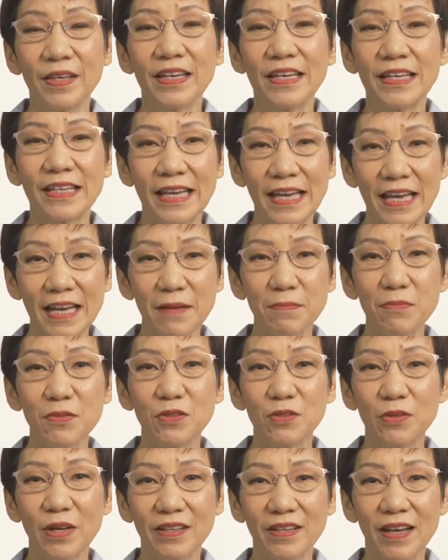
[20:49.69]
It
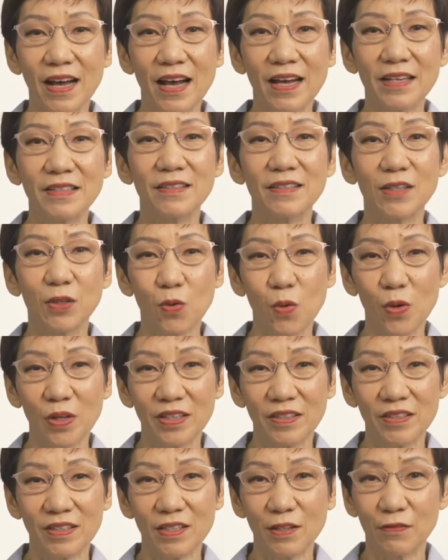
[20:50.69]
aims to enhance the
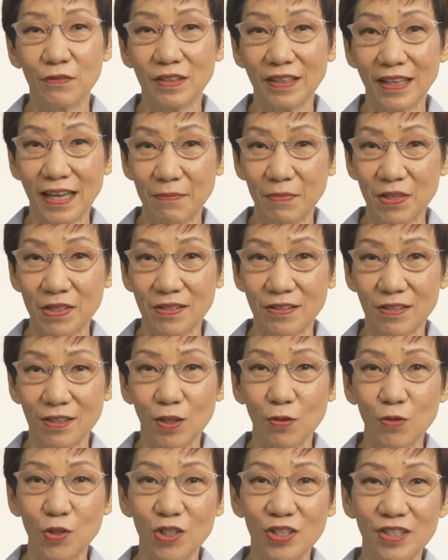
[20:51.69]
quality of climate
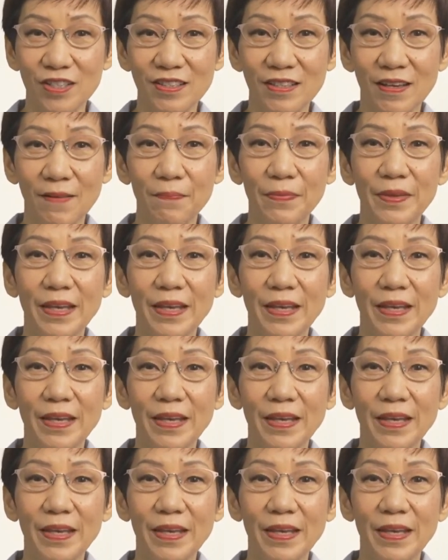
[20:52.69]
disclosures